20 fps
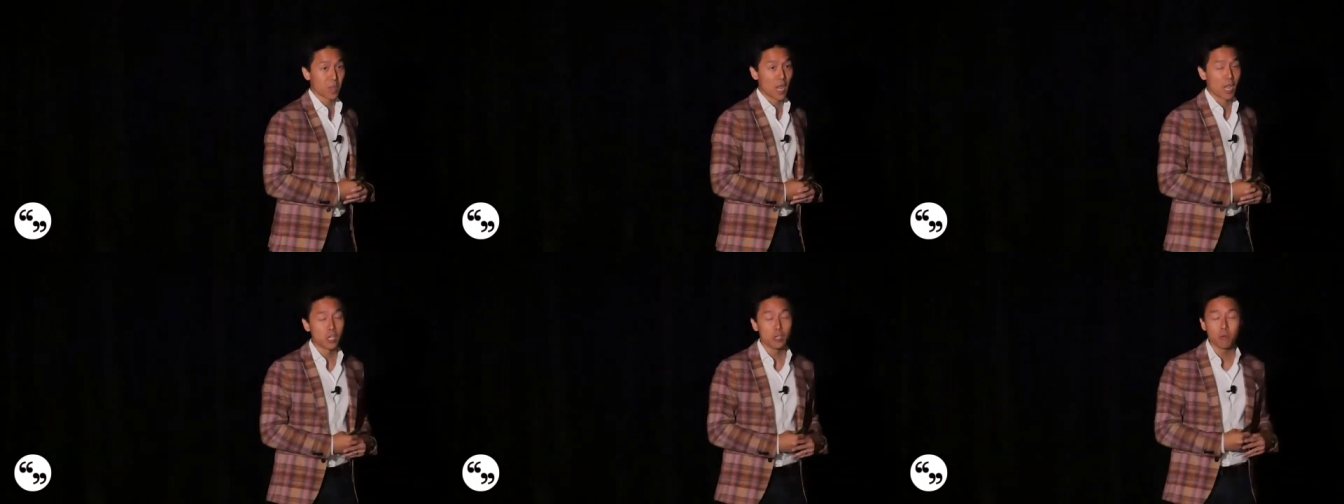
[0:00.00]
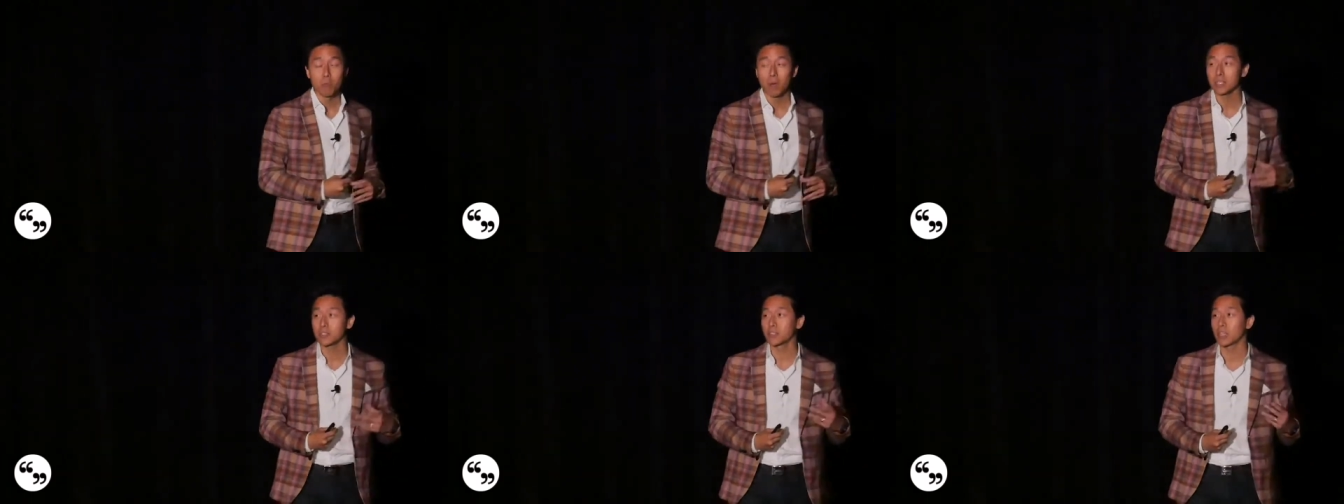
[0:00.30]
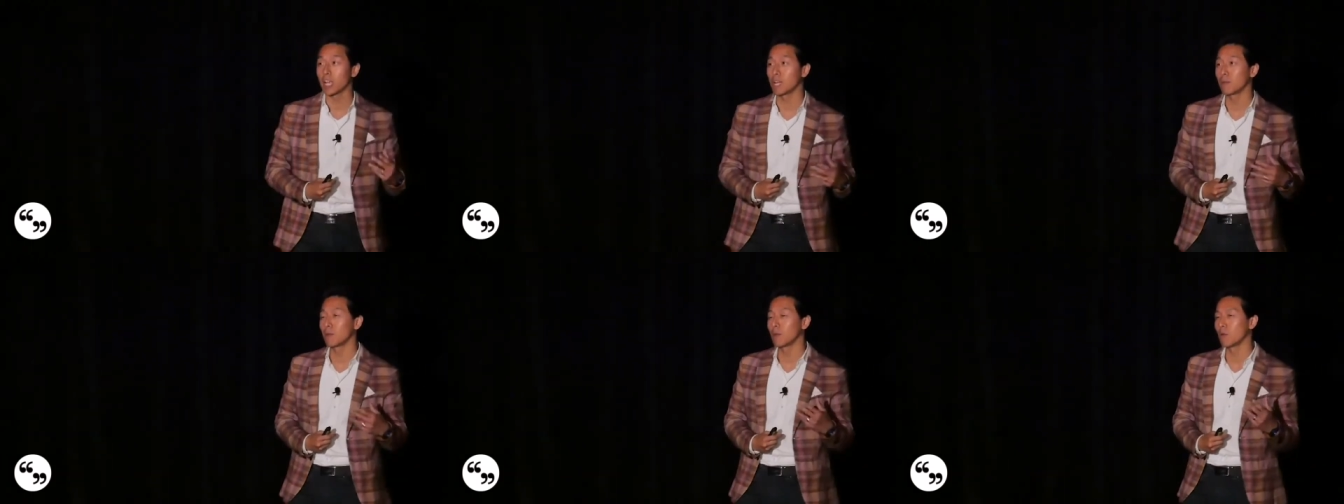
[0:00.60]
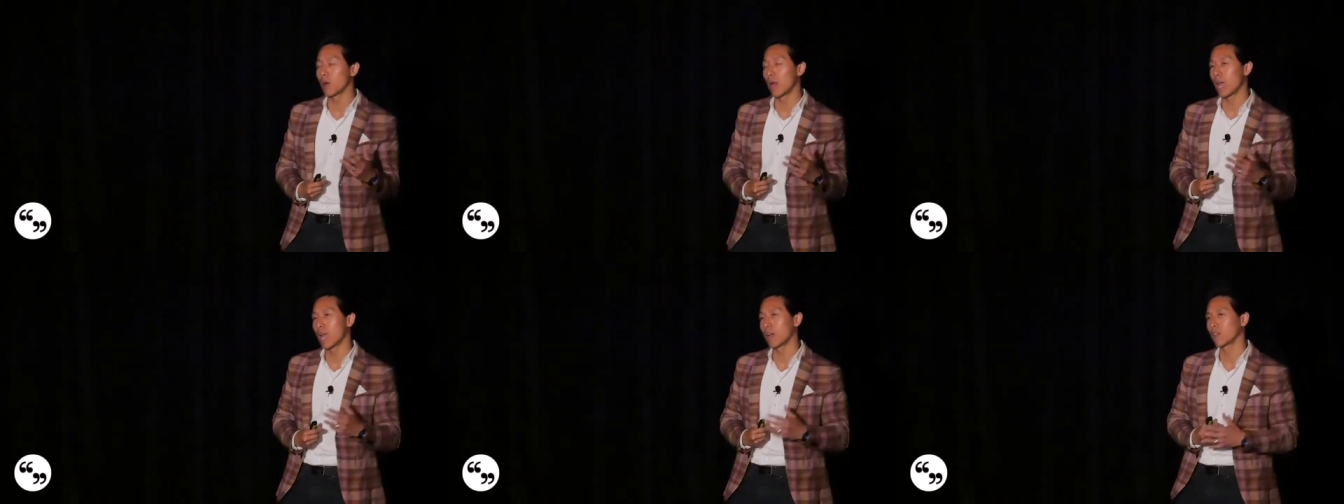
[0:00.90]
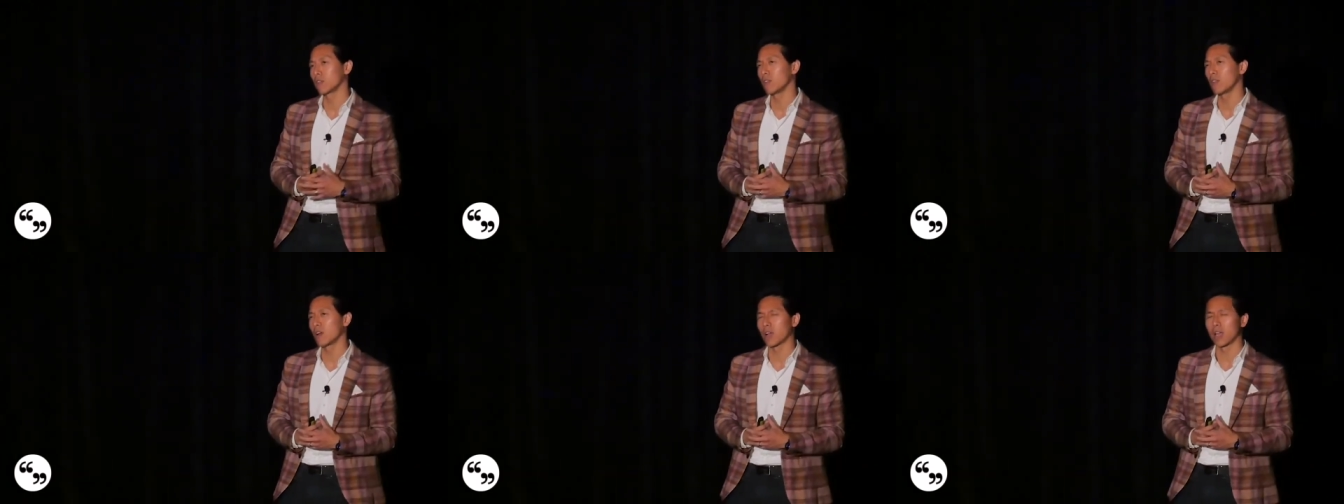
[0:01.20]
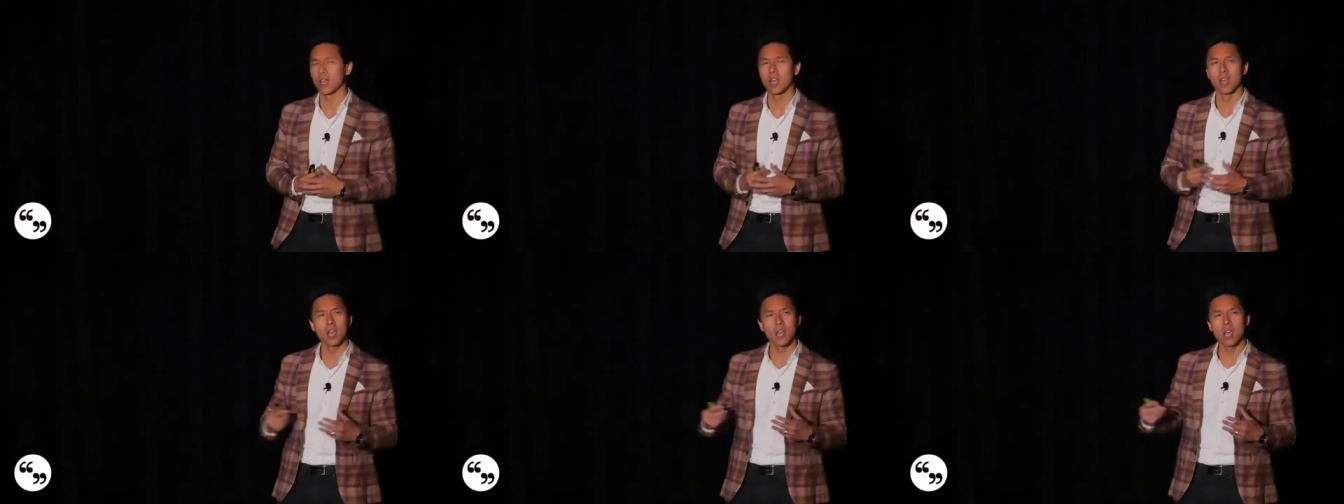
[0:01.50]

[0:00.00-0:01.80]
And you might say to me, well, Andrew, look,